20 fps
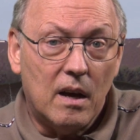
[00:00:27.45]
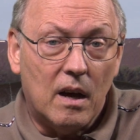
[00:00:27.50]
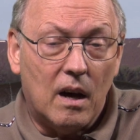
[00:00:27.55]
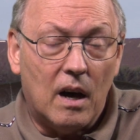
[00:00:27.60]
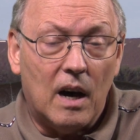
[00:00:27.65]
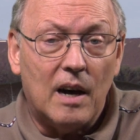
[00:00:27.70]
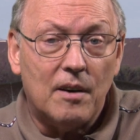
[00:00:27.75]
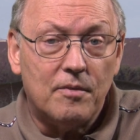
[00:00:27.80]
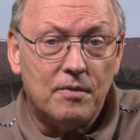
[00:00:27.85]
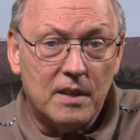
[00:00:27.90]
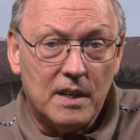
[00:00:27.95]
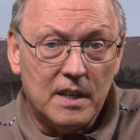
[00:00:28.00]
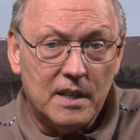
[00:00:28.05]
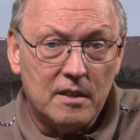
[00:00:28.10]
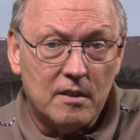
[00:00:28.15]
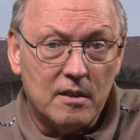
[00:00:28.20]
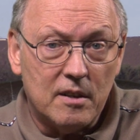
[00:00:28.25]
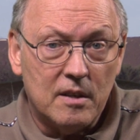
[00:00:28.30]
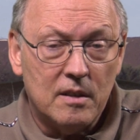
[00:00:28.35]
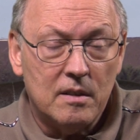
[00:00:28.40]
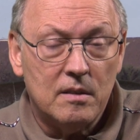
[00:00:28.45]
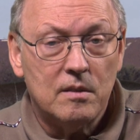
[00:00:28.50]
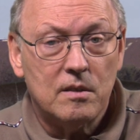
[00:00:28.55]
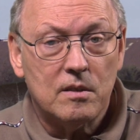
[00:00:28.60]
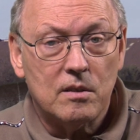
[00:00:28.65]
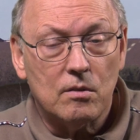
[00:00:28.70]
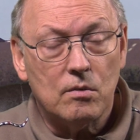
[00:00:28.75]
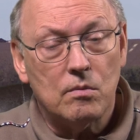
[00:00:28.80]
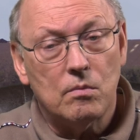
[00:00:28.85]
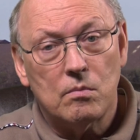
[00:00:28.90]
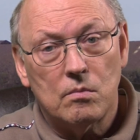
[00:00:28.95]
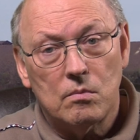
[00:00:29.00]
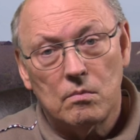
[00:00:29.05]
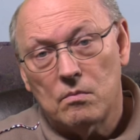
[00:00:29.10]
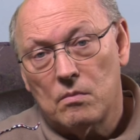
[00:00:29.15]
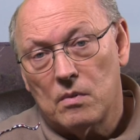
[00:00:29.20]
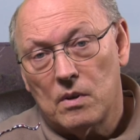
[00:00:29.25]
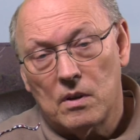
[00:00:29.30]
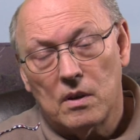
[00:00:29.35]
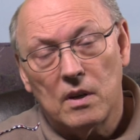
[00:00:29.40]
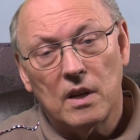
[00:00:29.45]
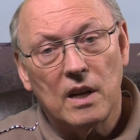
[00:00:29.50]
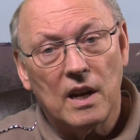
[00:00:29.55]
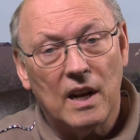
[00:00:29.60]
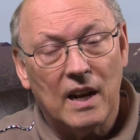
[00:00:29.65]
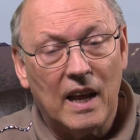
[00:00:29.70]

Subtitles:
half a liter, so a little